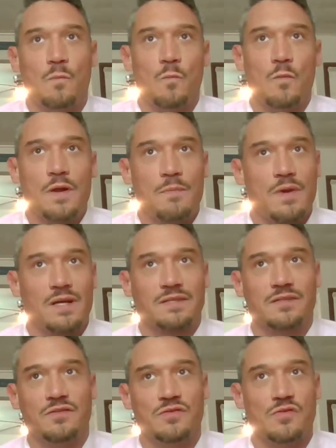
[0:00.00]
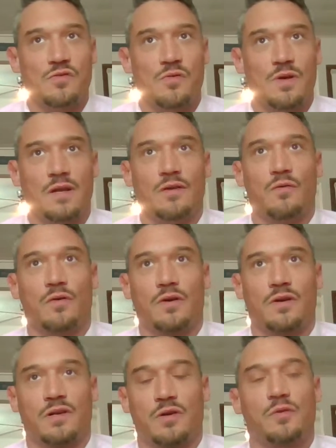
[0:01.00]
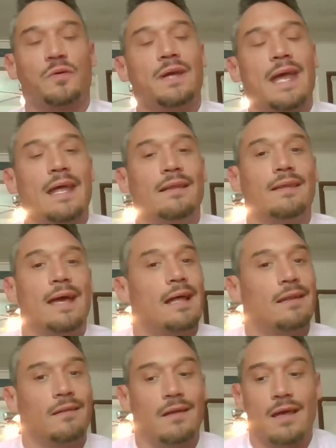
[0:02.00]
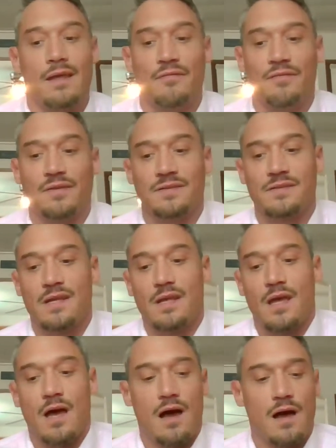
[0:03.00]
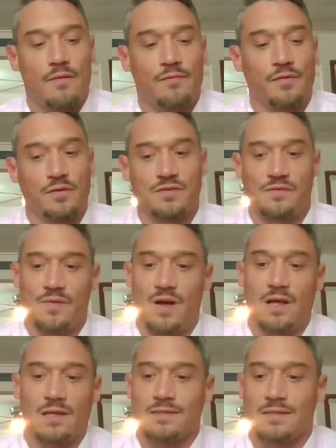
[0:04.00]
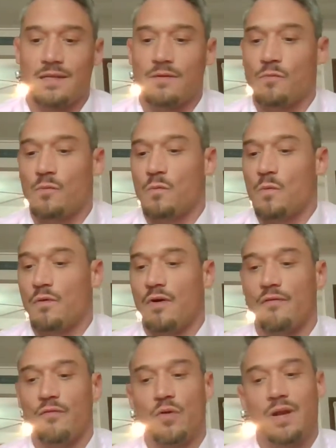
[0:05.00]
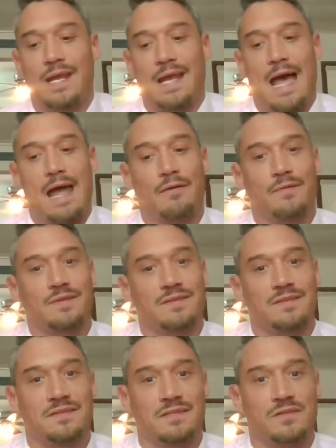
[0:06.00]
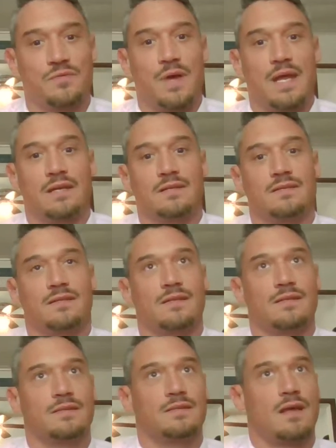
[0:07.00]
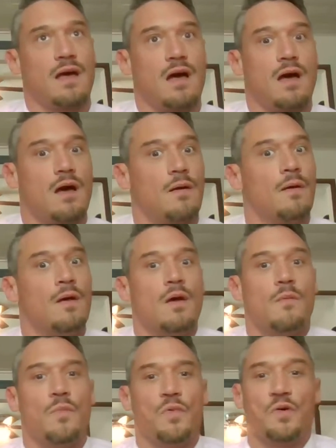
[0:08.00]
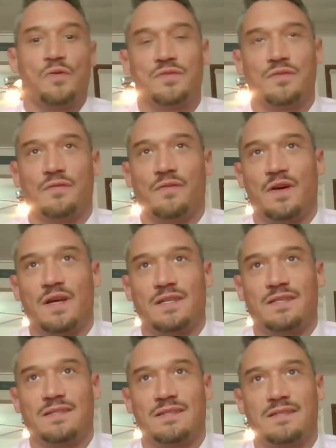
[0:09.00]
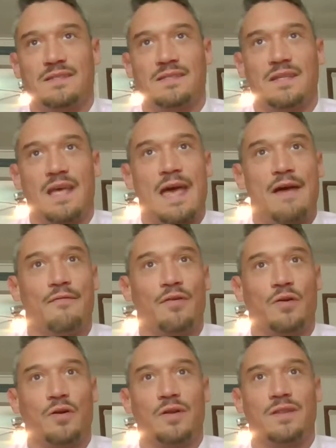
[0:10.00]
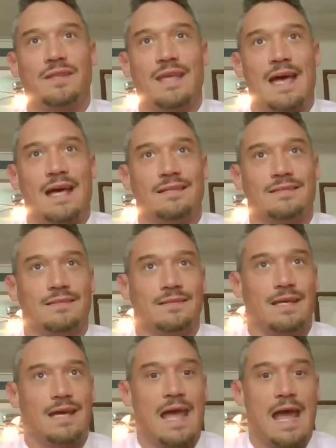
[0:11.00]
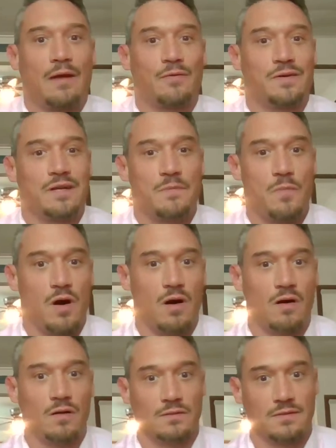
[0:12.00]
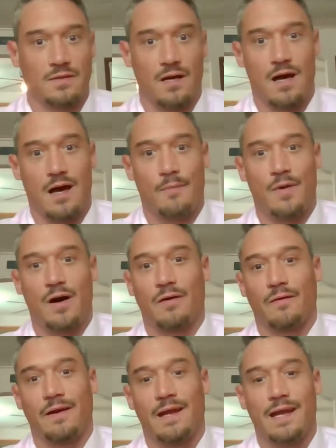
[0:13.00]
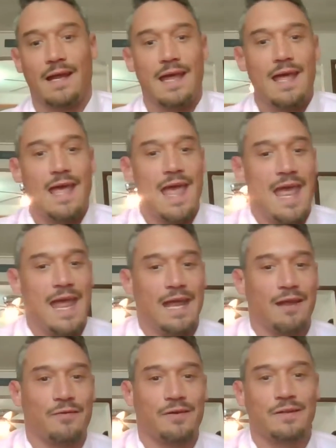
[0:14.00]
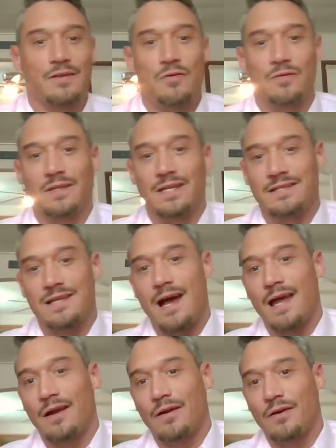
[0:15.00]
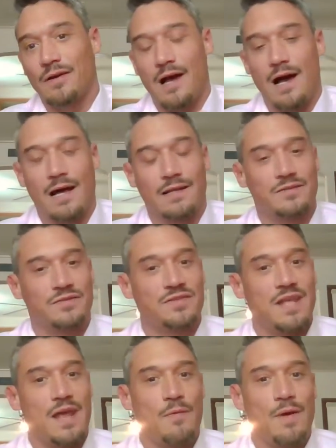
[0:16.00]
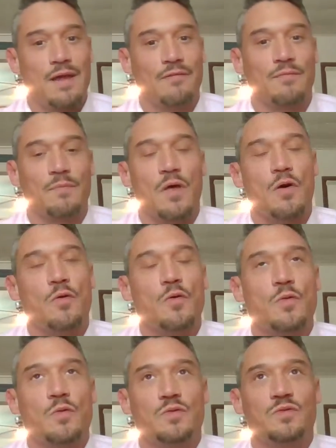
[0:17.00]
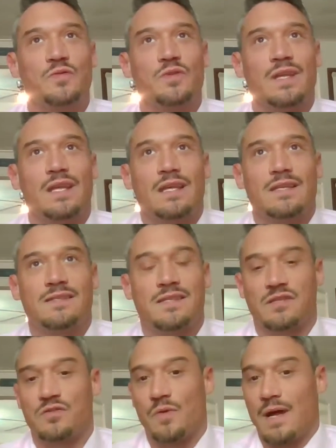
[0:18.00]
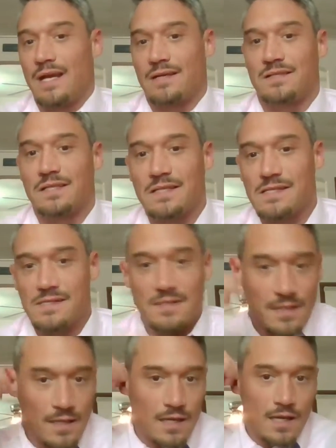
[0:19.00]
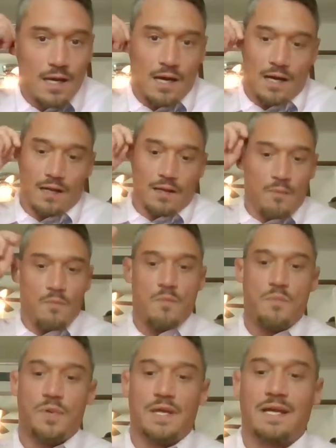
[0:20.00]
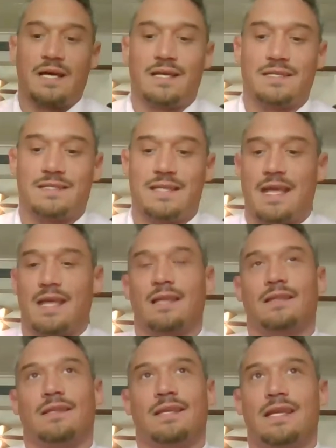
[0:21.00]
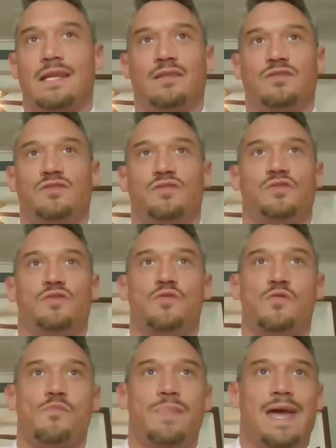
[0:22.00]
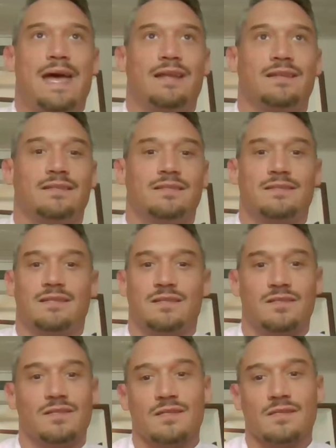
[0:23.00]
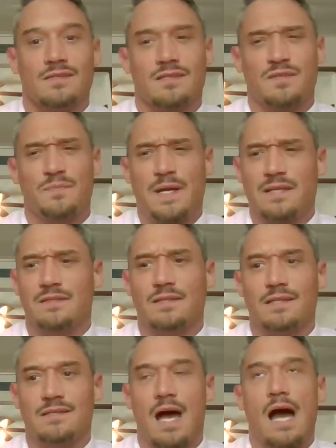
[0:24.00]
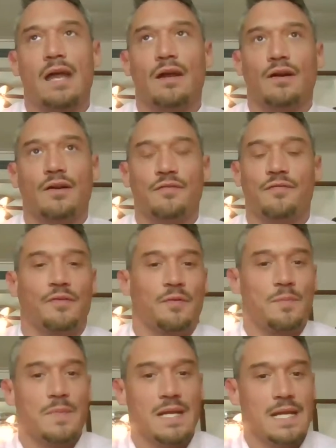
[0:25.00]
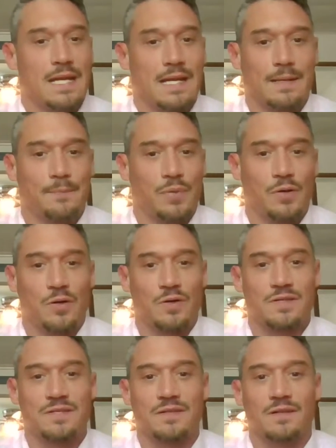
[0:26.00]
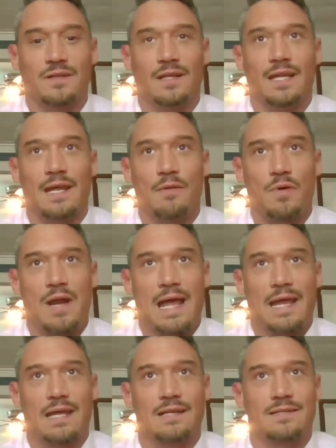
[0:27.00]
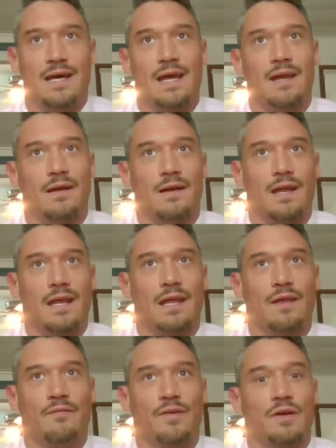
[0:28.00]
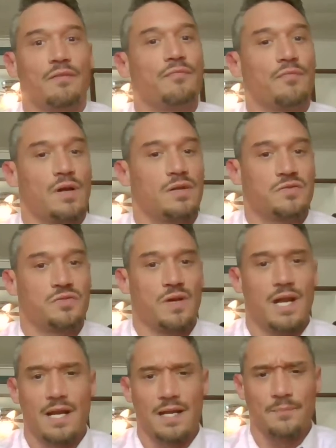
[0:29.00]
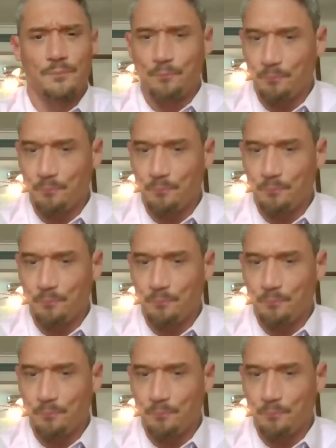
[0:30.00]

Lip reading: we must do in order to create that life is first of all is avoiding high risk situations. Most of us have heard that the acronym HALT, hungry, angry, lonely, tired, to stay away from those situations because they can lead to bad decisions, especially tired. For me personally, when I get tired, I get very frustrated